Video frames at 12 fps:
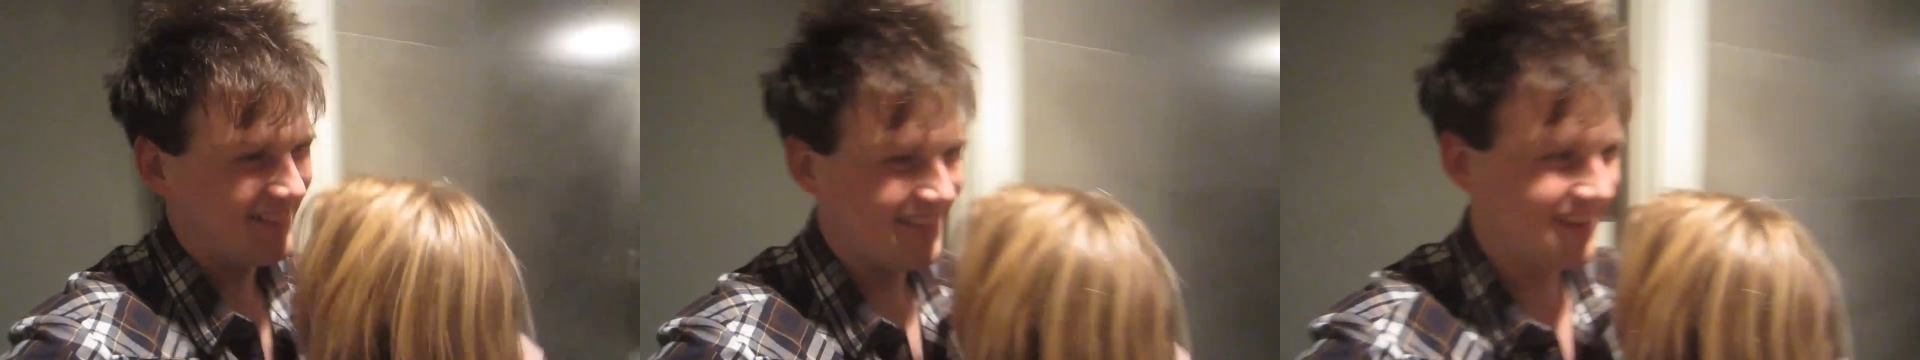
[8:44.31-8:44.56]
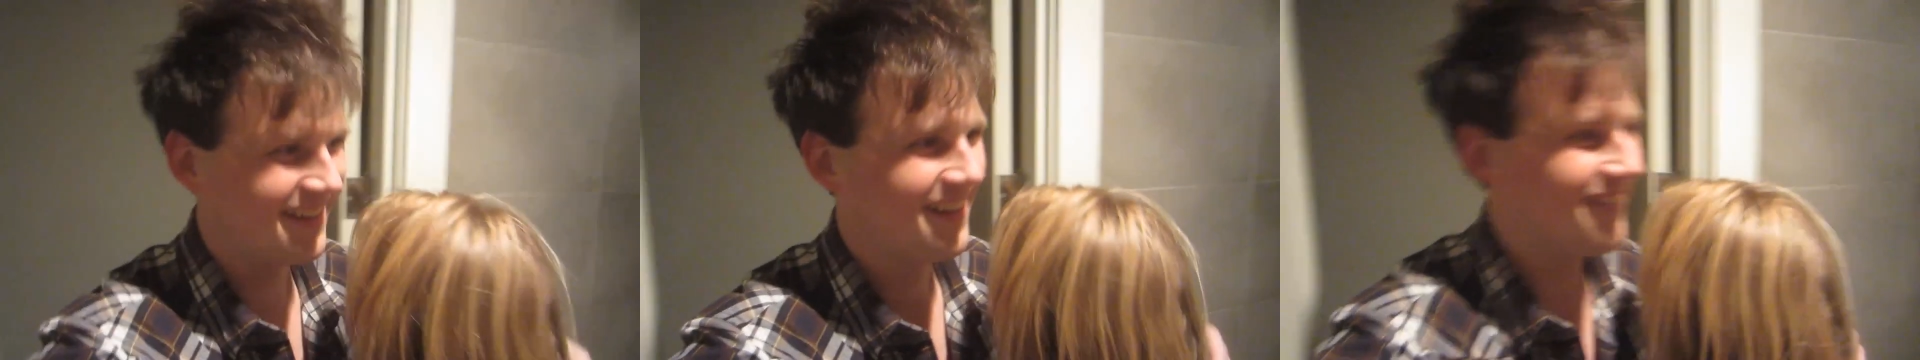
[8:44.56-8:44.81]
It's
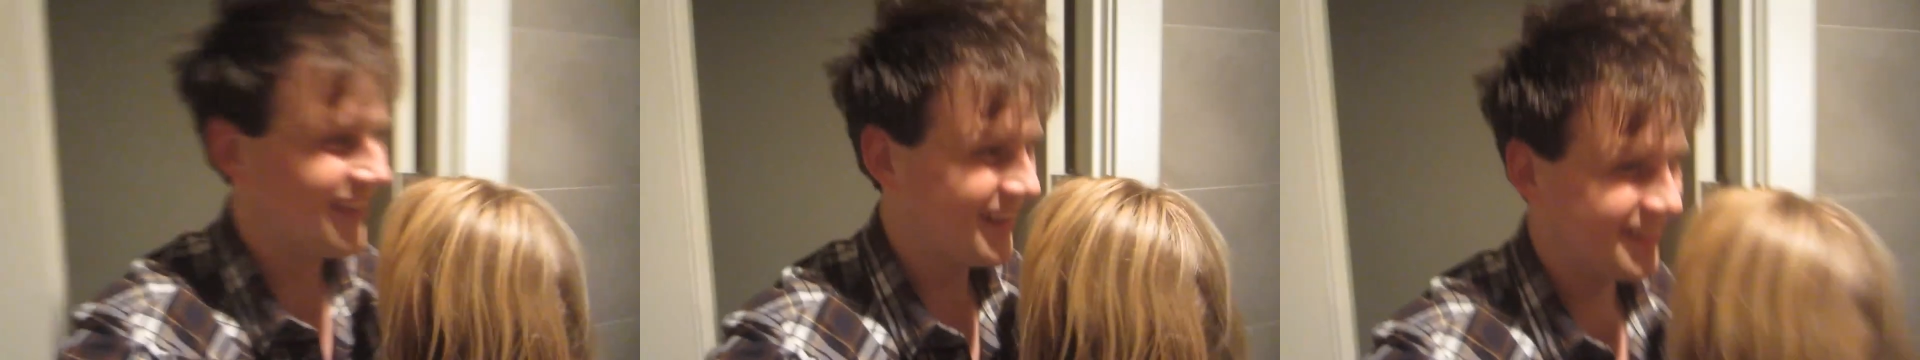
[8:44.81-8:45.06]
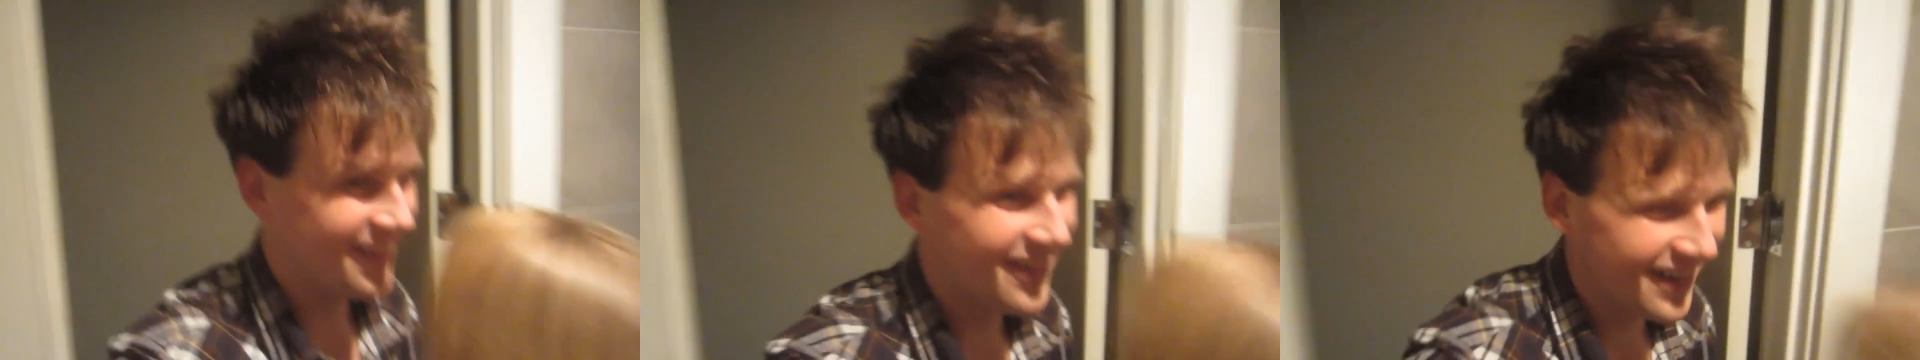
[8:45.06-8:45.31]
like a, I'm like
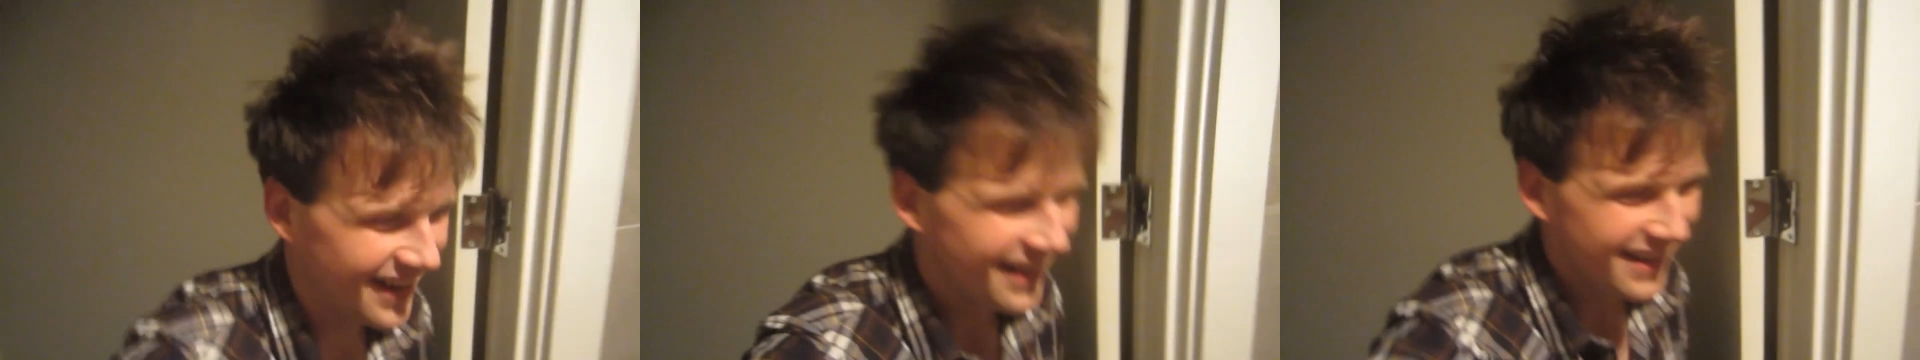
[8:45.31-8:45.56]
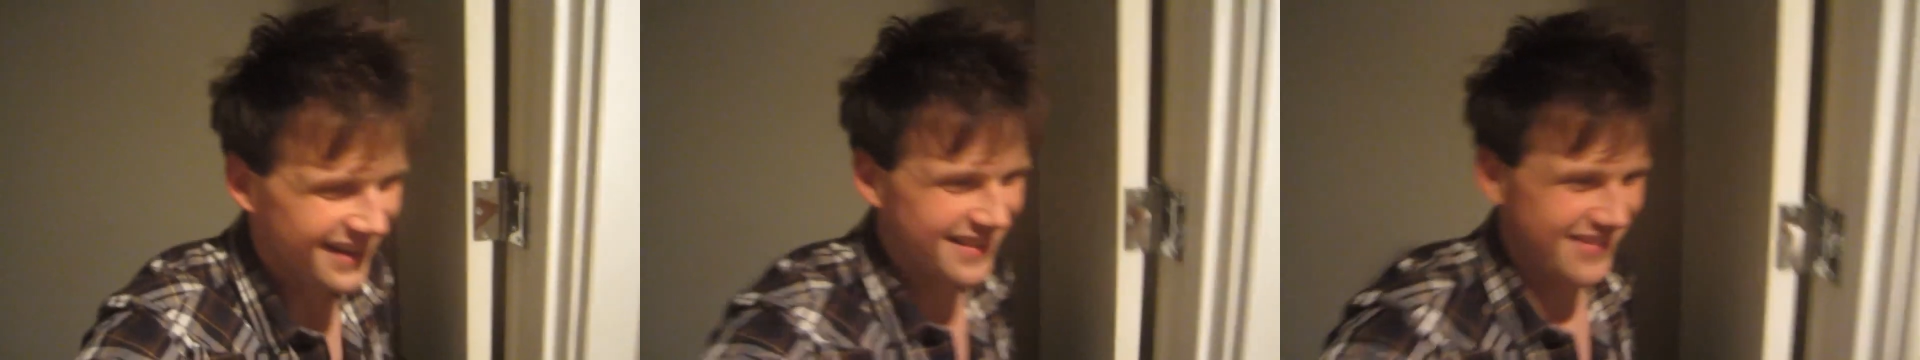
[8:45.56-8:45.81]
a dog.
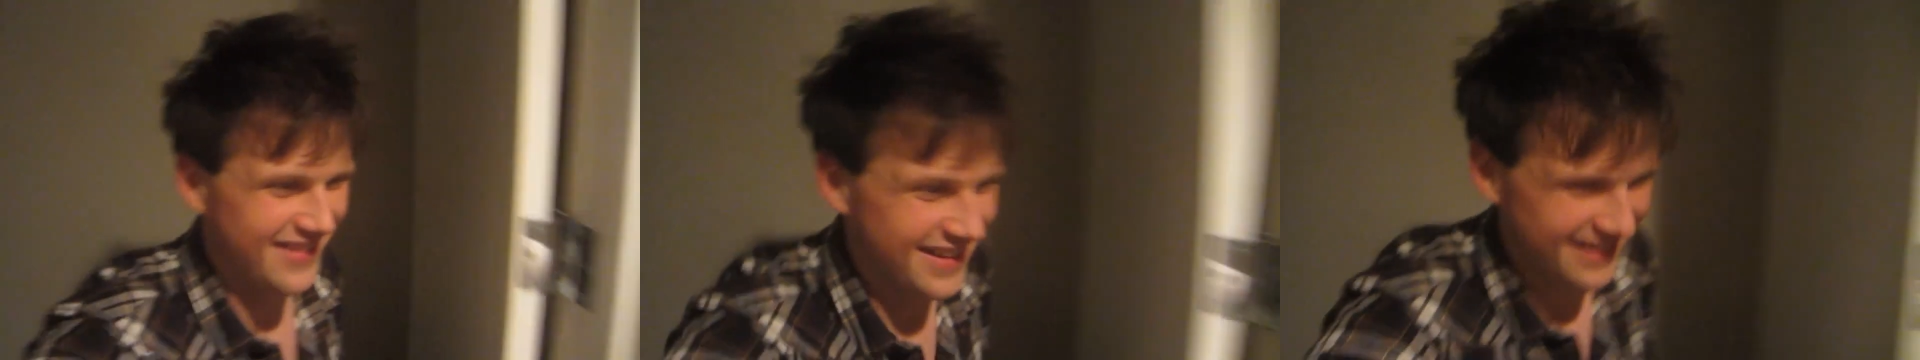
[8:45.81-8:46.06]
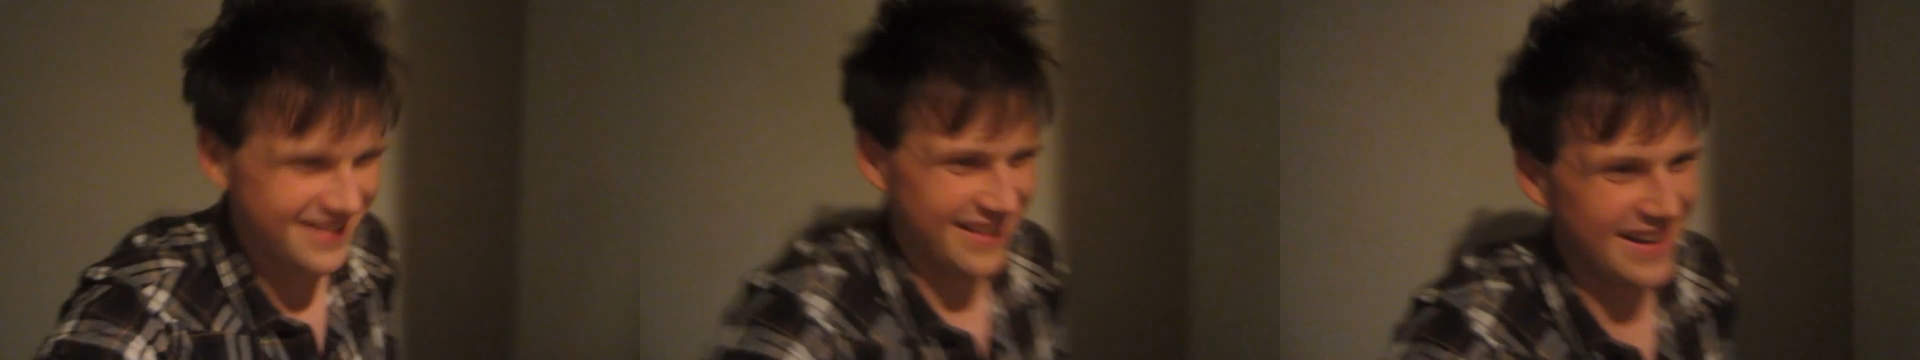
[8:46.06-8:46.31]
It's
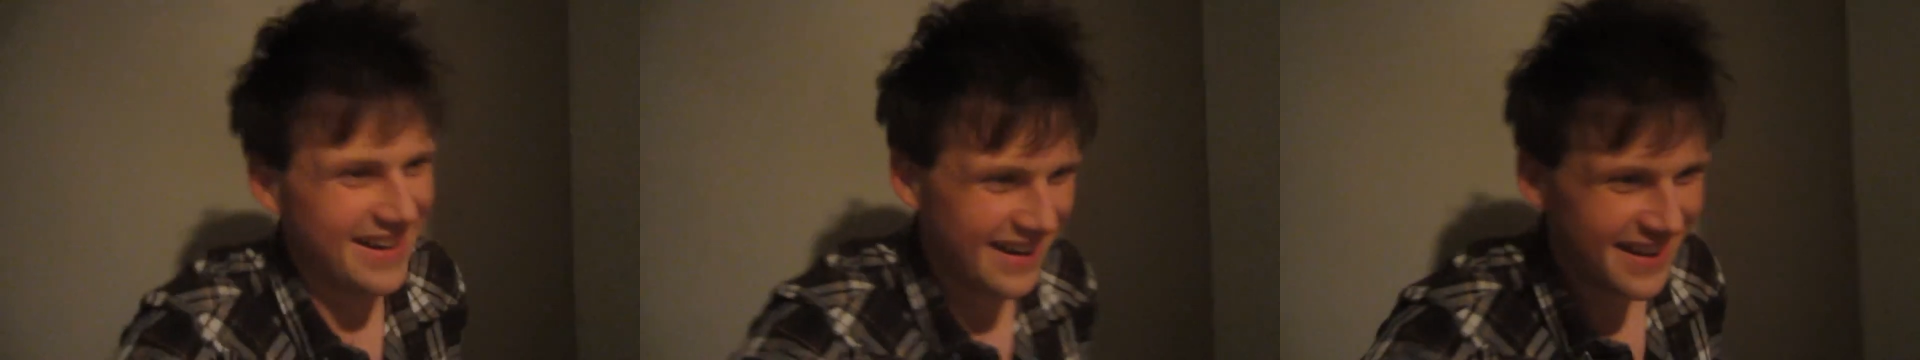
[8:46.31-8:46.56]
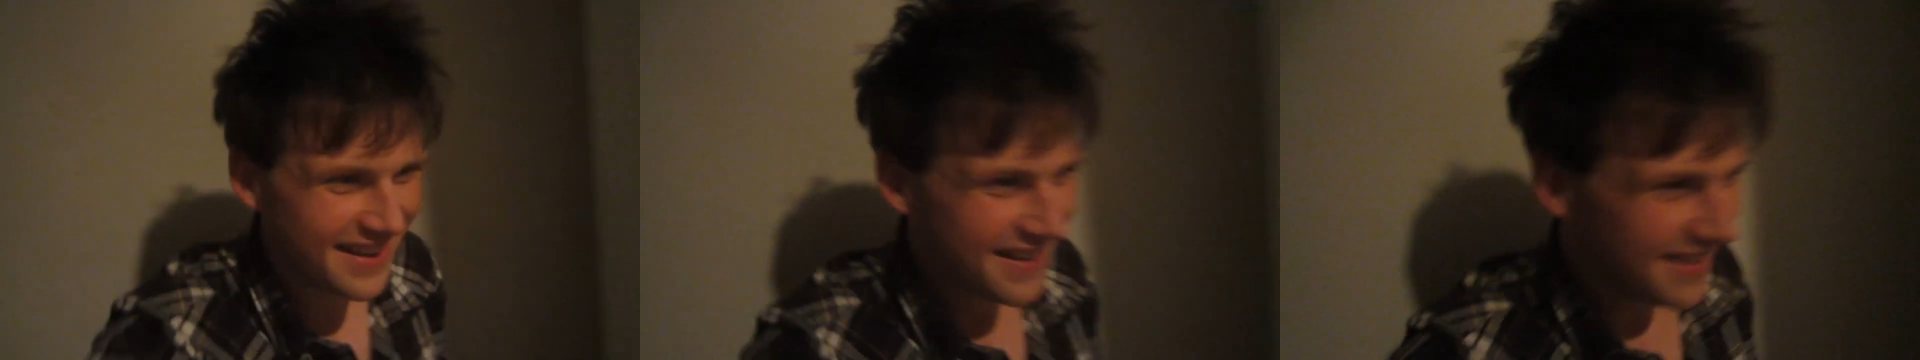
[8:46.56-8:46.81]
really exciting.